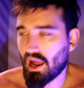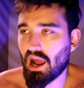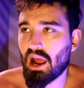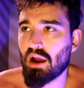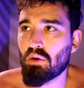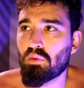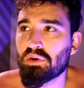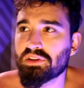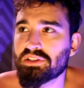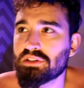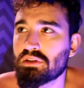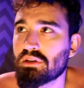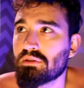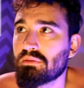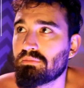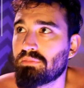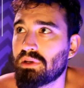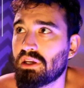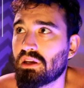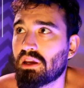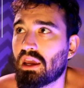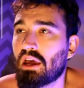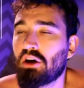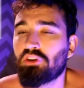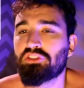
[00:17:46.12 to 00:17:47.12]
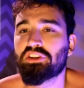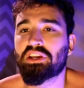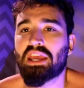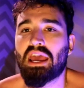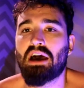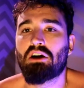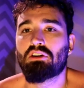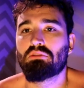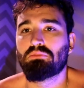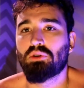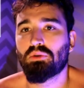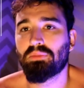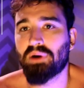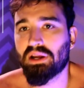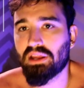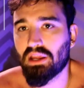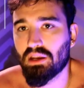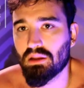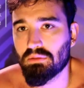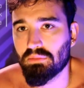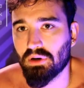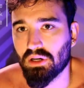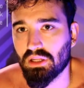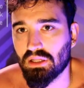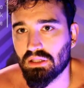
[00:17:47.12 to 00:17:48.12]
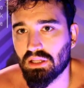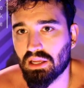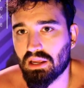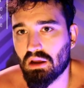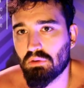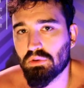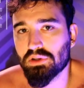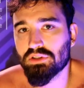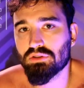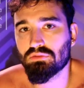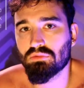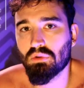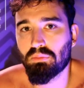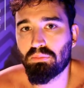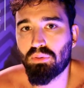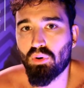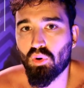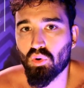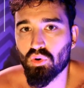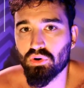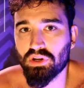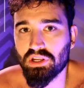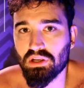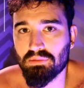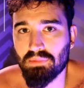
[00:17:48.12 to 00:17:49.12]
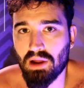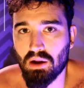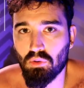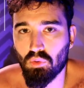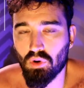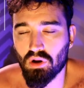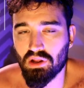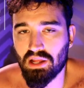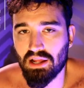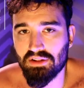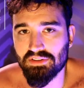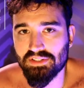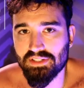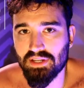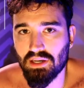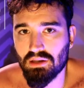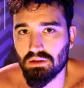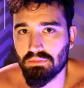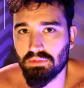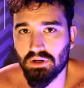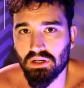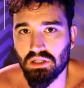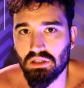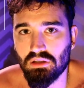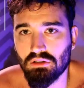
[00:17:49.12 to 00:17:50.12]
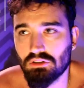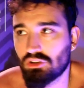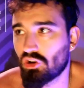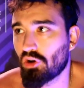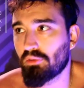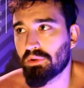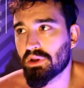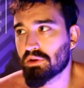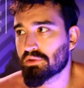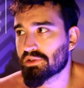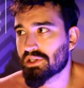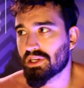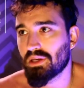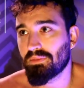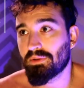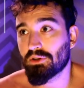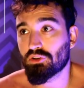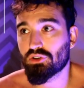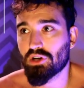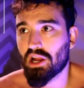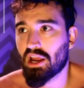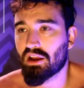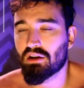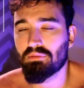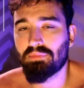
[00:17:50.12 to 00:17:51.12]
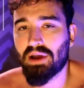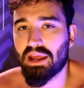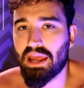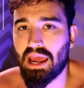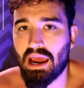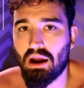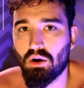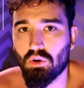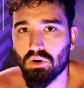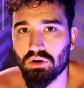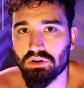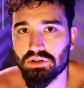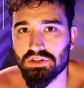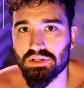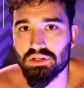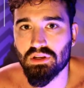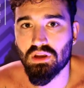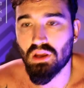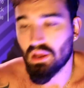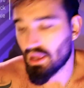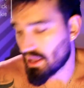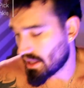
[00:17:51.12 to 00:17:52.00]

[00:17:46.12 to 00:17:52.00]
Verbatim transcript: I wasn't being held accountable by anybody. Like, I wasn't reporting my workouts to anybody. Nobody was keeping track of my hours.